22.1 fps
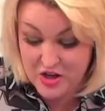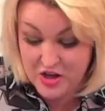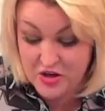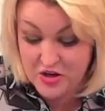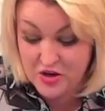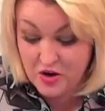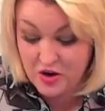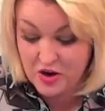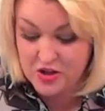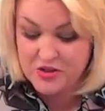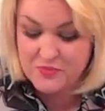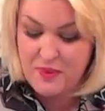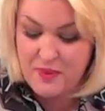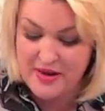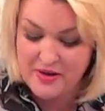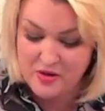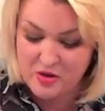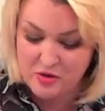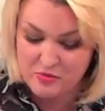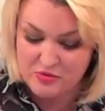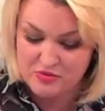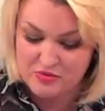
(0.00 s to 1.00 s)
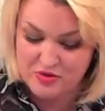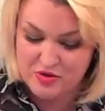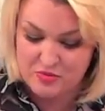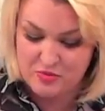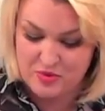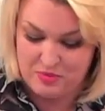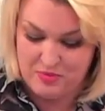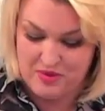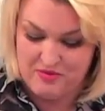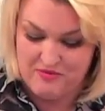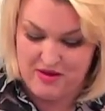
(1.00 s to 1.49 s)
You know, because Ben comes running
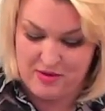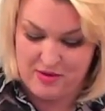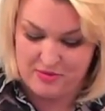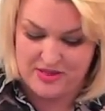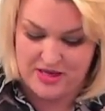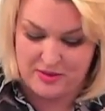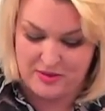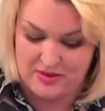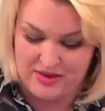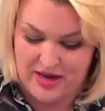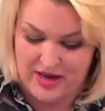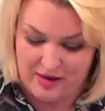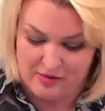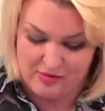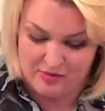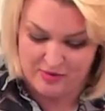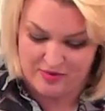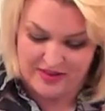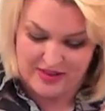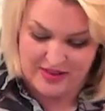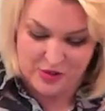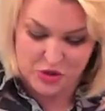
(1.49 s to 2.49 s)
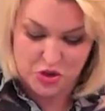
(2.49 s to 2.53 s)
with me round our, our village.